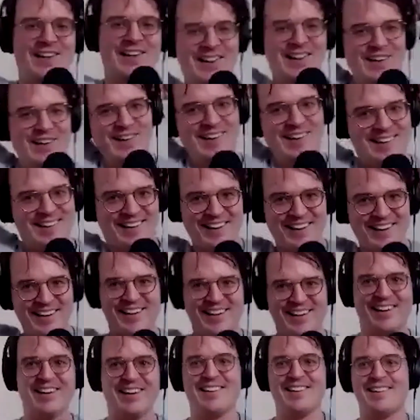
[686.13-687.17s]
cords on
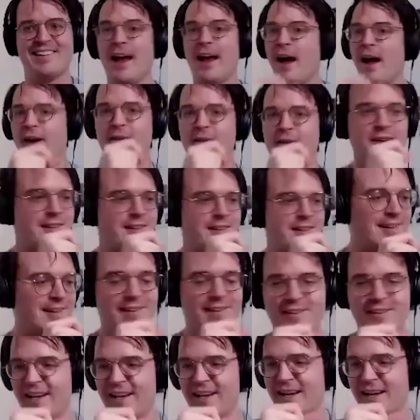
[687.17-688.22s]
you. So, what's your